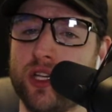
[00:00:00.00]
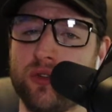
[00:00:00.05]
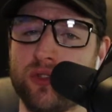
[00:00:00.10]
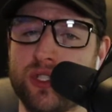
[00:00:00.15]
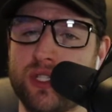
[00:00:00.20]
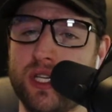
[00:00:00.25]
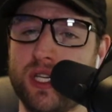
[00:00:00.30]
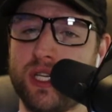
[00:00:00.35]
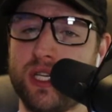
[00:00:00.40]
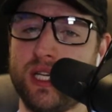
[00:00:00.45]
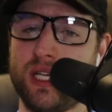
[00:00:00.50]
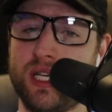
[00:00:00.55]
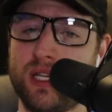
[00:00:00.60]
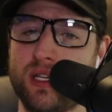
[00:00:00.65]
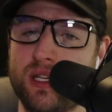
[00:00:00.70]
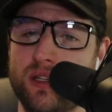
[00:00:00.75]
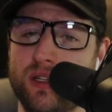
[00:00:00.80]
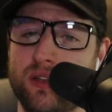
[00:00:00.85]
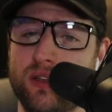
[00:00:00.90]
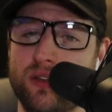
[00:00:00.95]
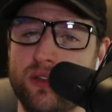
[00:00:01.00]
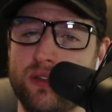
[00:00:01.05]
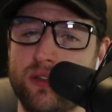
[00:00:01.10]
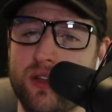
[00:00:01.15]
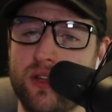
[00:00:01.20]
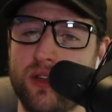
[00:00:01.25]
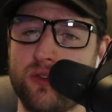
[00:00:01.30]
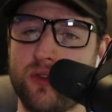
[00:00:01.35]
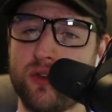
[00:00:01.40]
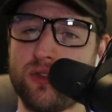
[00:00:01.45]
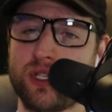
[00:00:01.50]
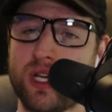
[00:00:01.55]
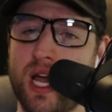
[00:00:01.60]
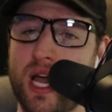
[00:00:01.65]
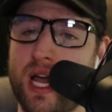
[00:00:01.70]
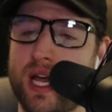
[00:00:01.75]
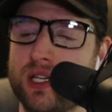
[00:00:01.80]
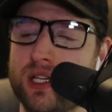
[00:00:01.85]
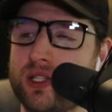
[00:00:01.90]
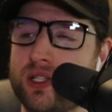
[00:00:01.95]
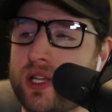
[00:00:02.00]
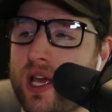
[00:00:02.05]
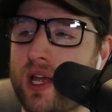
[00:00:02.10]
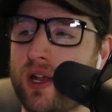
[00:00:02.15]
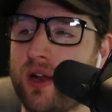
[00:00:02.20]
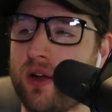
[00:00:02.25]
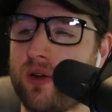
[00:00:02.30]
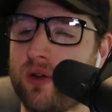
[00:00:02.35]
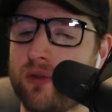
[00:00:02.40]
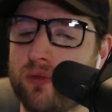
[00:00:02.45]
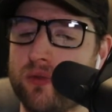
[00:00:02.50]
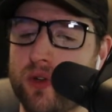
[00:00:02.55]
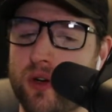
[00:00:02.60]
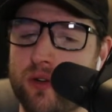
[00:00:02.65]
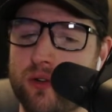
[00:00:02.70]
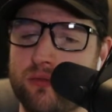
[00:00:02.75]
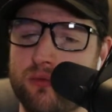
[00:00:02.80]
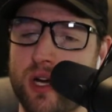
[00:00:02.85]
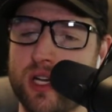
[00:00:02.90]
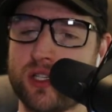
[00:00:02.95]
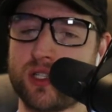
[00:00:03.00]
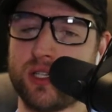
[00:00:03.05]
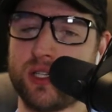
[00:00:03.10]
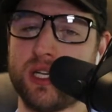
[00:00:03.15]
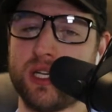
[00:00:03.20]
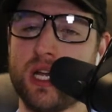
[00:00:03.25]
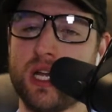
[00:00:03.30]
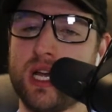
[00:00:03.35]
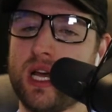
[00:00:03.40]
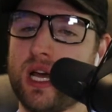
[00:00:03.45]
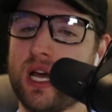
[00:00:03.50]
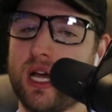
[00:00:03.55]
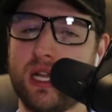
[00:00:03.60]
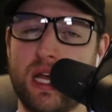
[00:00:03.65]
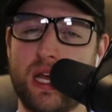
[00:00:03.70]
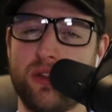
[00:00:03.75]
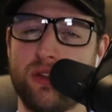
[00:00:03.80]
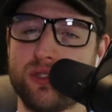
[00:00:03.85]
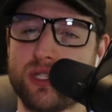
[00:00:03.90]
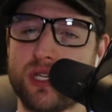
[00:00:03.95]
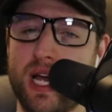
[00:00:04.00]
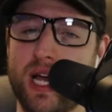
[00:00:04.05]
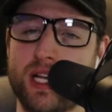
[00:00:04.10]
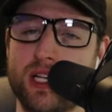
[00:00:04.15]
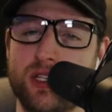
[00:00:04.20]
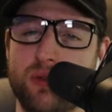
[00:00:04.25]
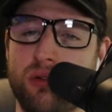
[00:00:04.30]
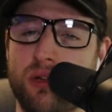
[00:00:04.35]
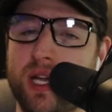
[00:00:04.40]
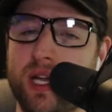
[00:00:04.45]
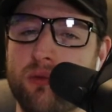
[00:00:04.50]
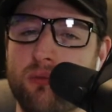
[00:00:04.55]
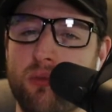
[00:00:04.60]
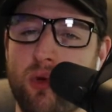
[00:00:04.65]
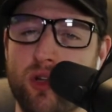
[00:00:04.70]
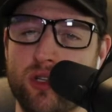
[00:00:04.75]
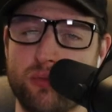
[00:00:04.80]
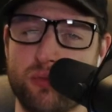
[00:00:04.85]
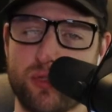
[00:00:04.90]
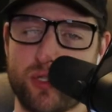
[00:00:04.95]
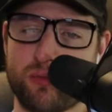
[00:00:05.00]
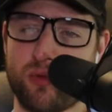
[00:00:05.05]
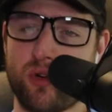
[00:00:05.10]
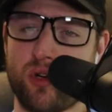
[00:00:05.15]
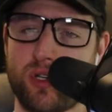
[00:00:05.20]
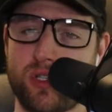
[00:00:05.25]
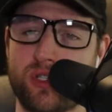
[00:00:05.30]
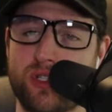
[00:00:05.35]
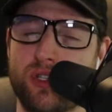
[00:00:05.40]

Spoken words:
CD, those guys that are wrestling, a lot of those guys are playing multiple sports.